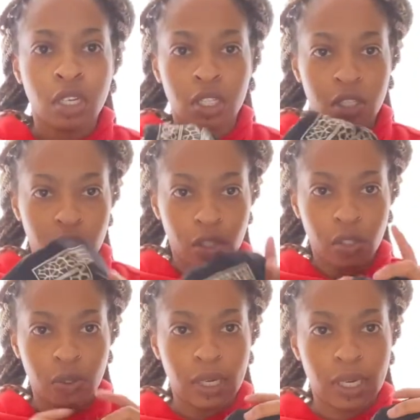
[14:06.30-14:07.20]

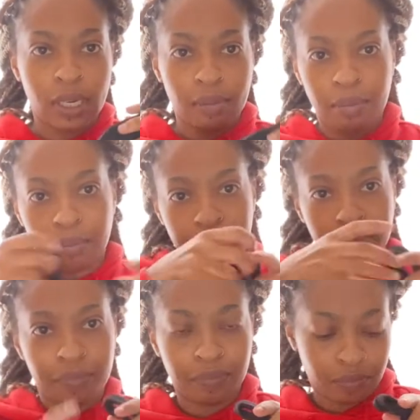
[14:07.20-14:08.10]
So
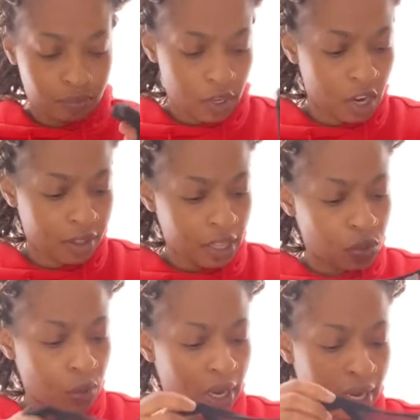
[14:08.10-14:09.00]
yeah, that's
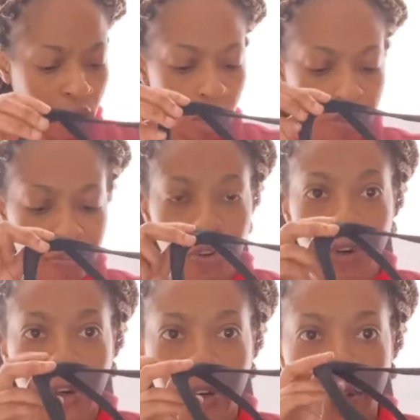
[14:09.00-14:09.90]
what I got for
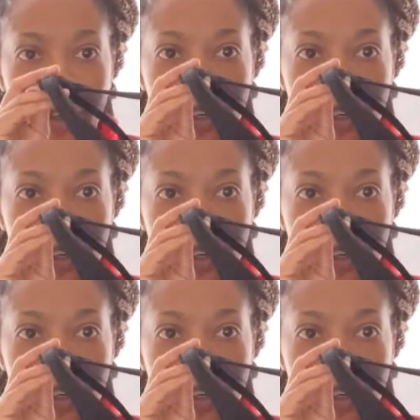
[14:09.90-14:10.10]
her.